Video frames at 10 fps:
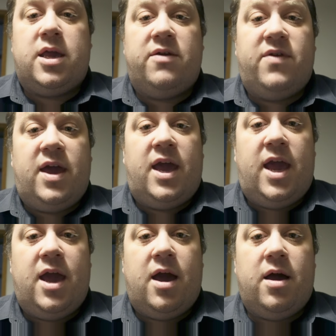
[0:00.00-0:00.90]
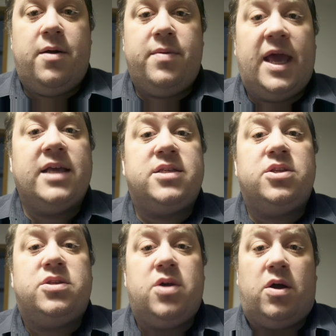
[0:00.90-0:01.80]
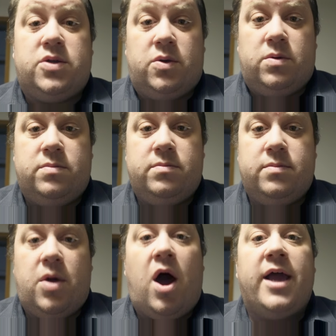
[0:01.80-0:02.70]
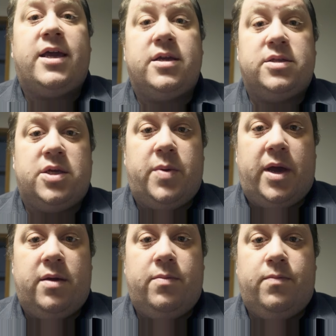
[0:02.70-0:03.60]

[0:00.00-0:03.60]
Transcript: Give it here. It's a doddle. I can do it.